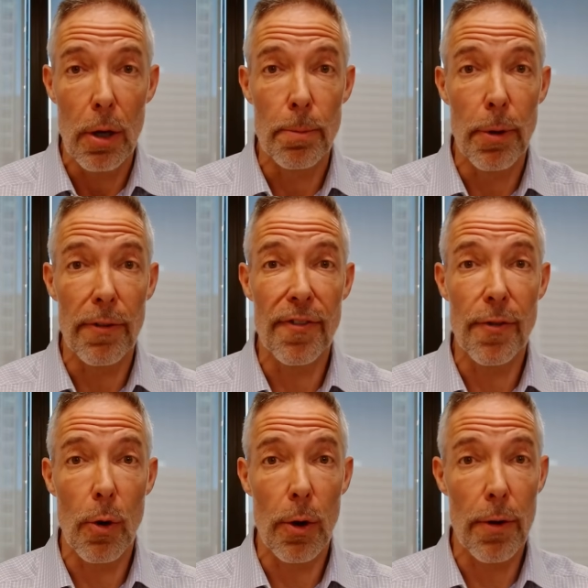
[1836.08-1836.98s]

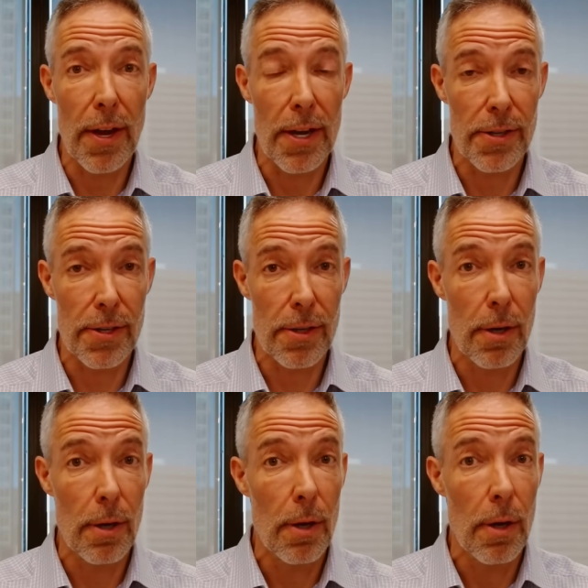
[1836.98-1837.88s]
before this
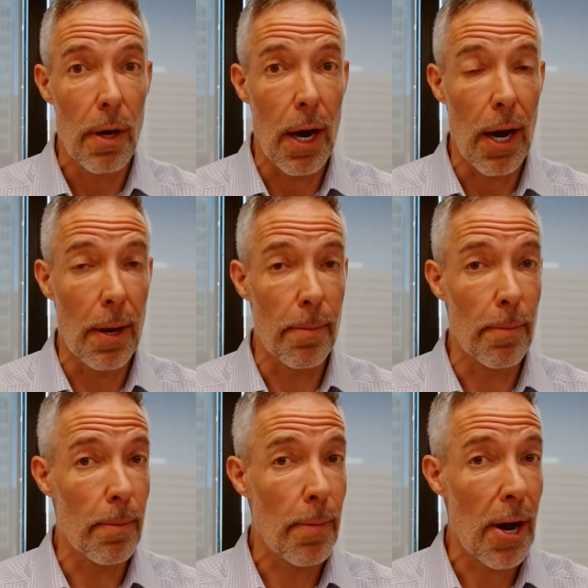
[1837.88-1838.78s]

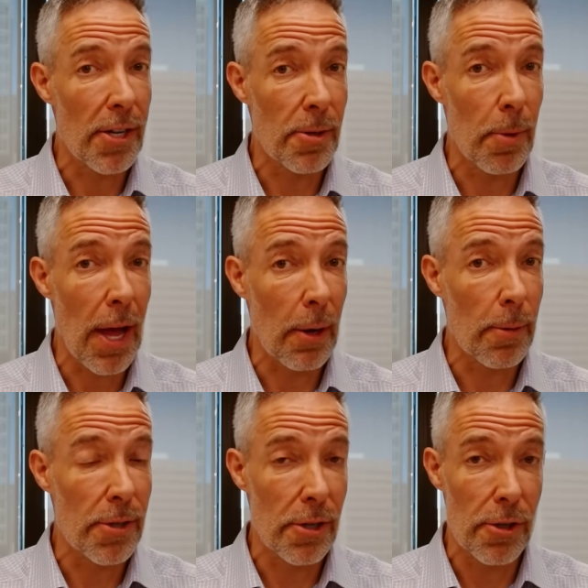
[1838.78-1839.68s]
possible
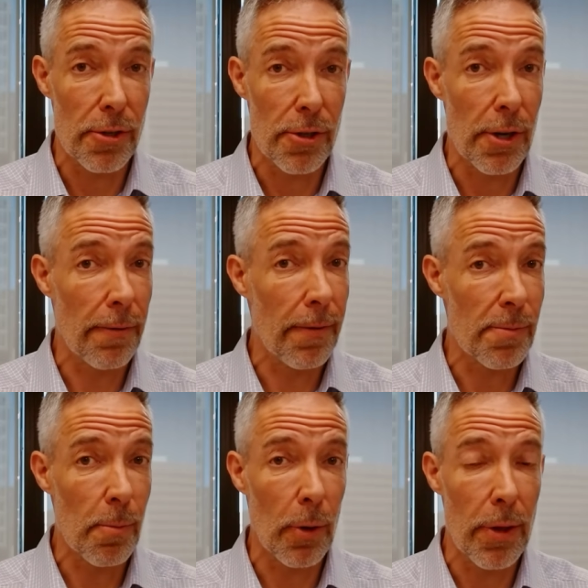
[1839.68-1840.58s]
acquisition
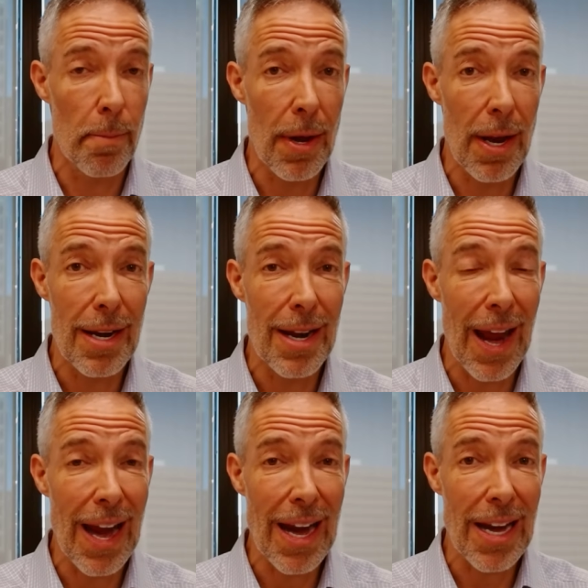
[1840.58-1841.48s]
surfaced more in the mid
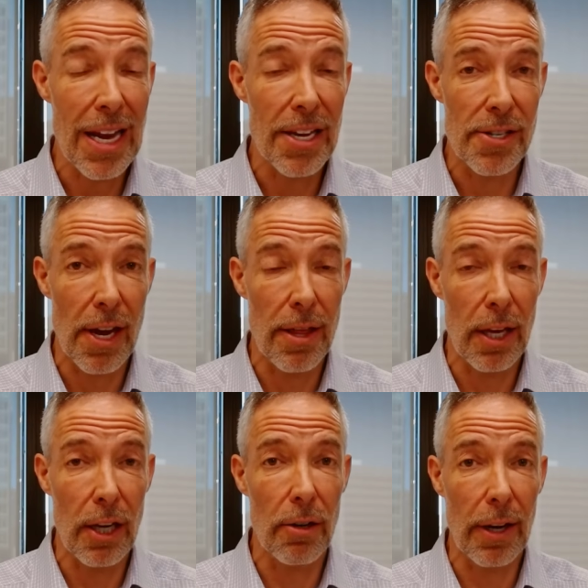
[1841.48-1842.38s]
80s, I
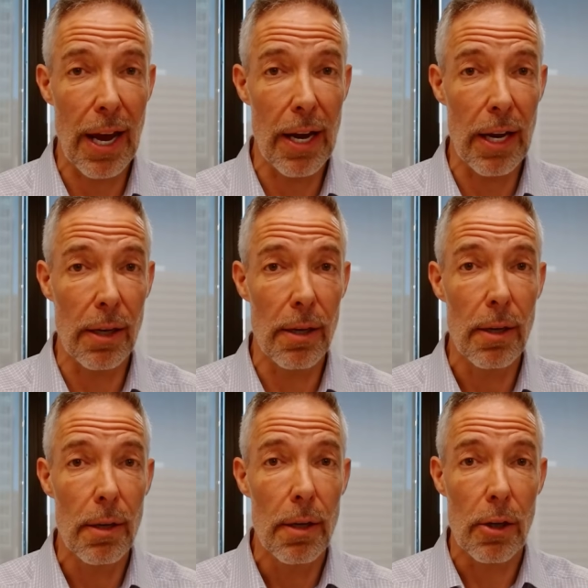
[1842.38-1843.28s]
think you're getting
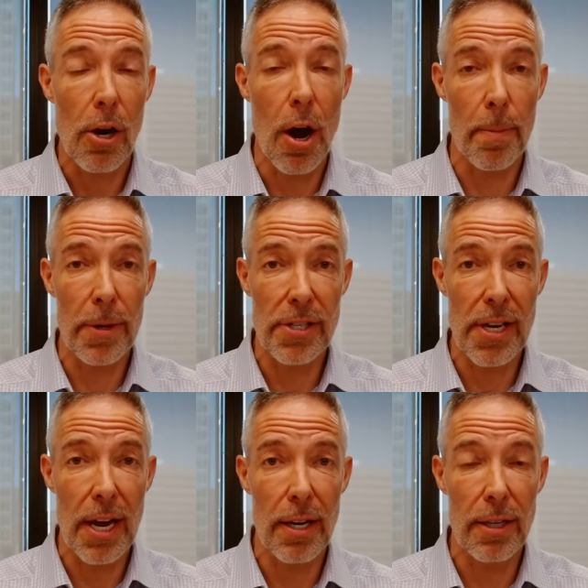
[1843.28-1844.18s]

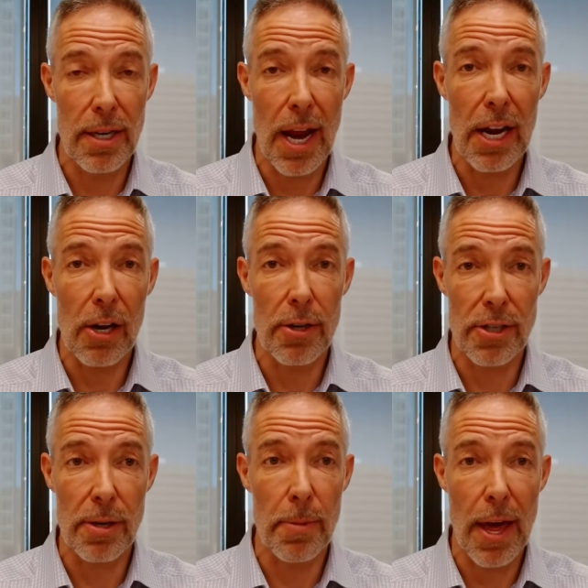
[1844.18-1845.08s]
compensated to take on
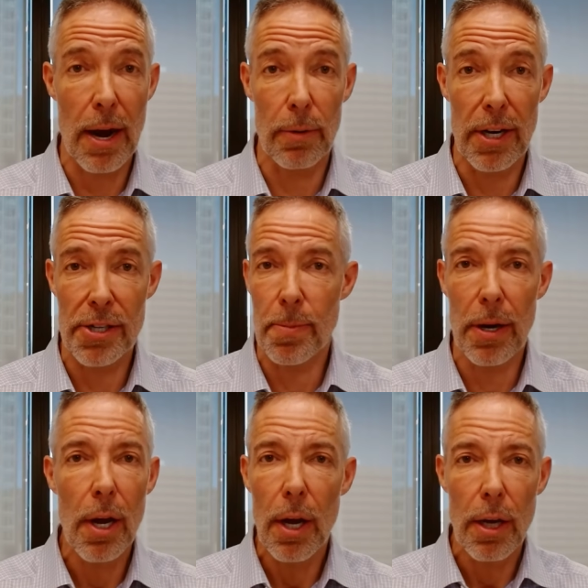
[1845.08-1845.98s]
some of that risk.
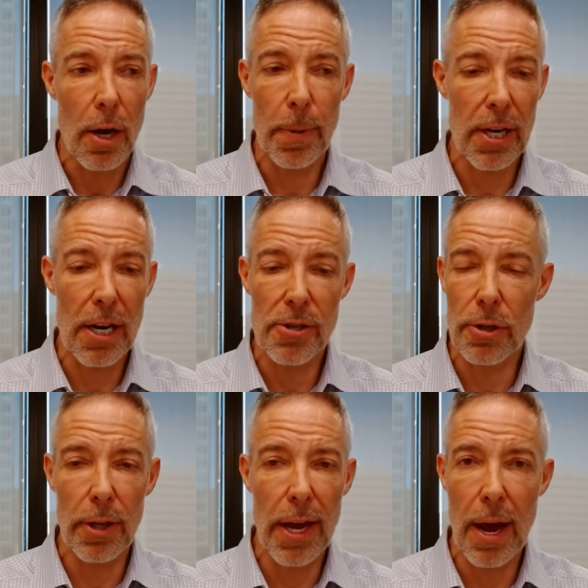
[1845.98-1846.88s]
But potentially,